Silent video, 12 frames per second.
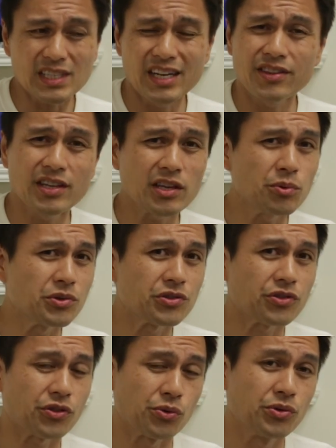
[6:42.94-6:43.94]
think it was
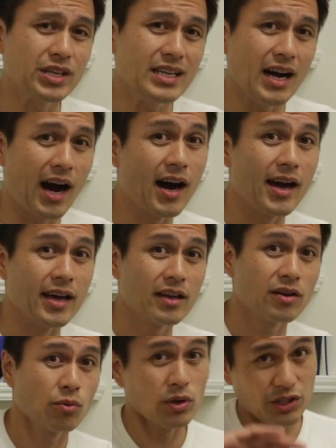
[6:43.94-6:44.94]
30i,
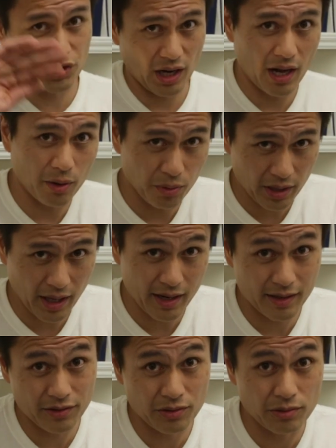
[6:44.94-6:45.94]
which I will get
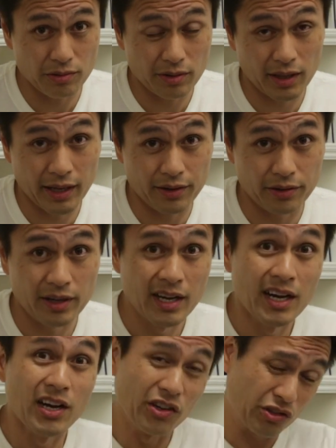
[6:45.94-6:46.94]
into later.
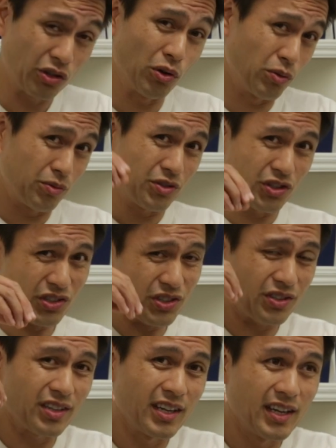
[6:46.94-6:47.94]
So
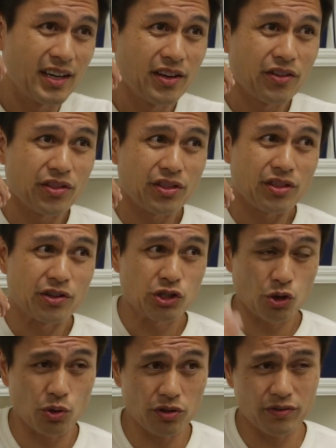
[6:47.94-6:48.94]
just the
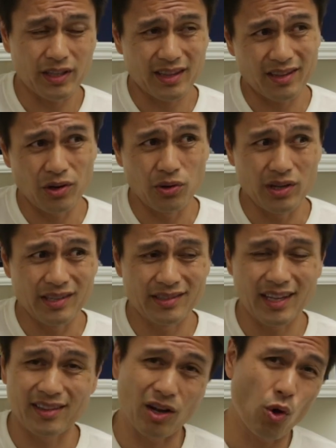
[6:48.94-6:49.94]
short of it, though, is
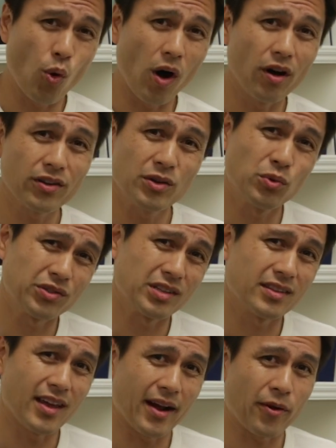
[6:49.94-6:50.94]
that the quality
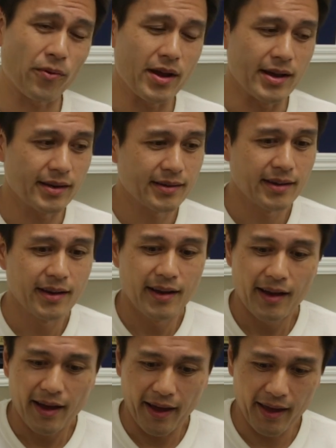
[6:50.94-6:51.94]
wasn't that great.
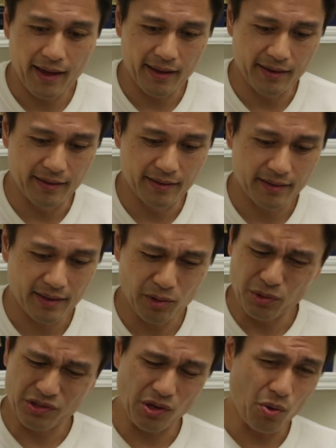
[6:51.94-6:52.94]
And it
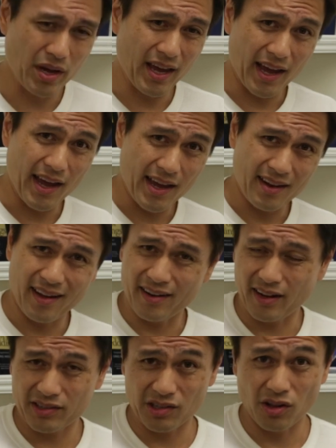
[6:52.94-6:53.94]
was okay. It had
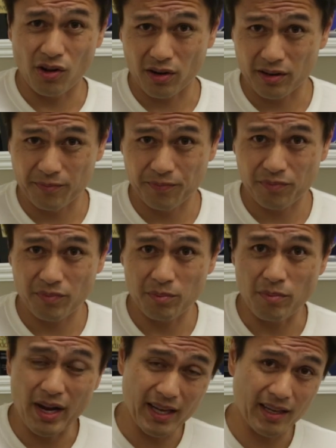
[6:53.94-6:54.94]
XLR
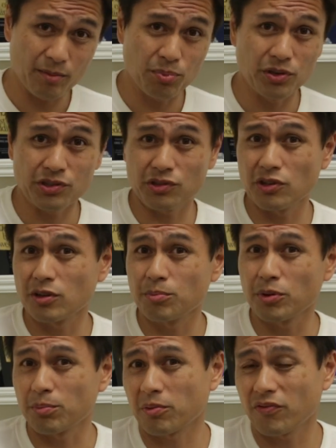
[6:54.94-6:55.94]
mic input, so you can
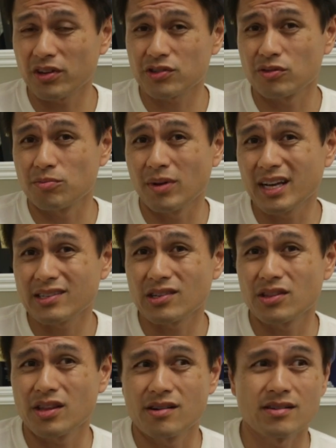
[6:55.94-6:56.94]
put professional mics
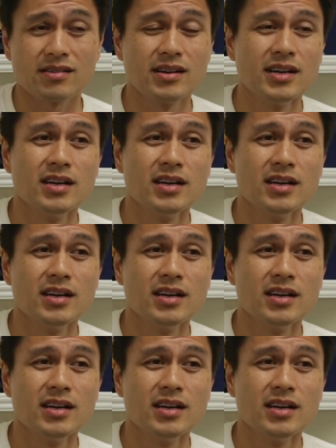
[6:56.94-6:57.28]
on there.